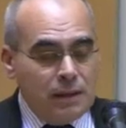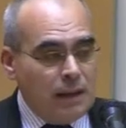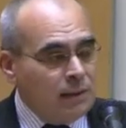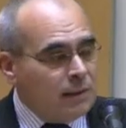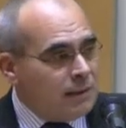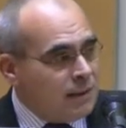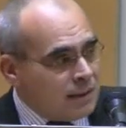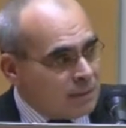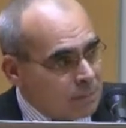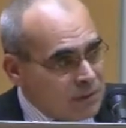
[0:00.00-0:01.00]
Now,
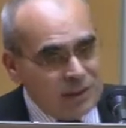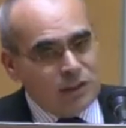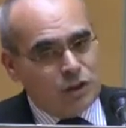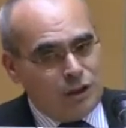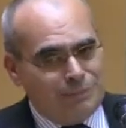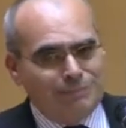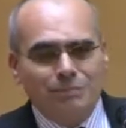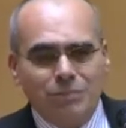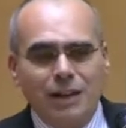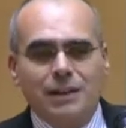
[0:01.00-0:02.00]
juxtaposition
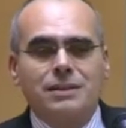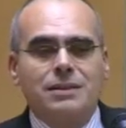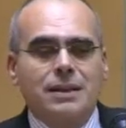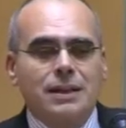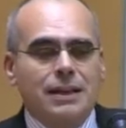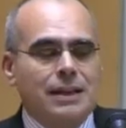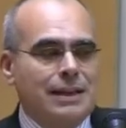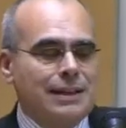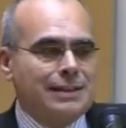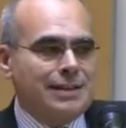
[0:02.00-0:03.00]
plus
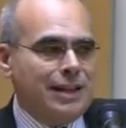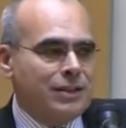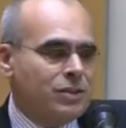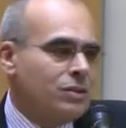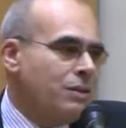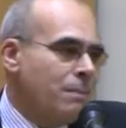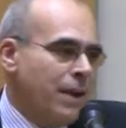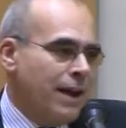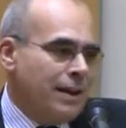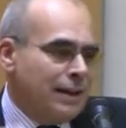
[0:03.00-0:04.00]
tends to
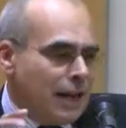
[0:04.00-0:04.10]
compare,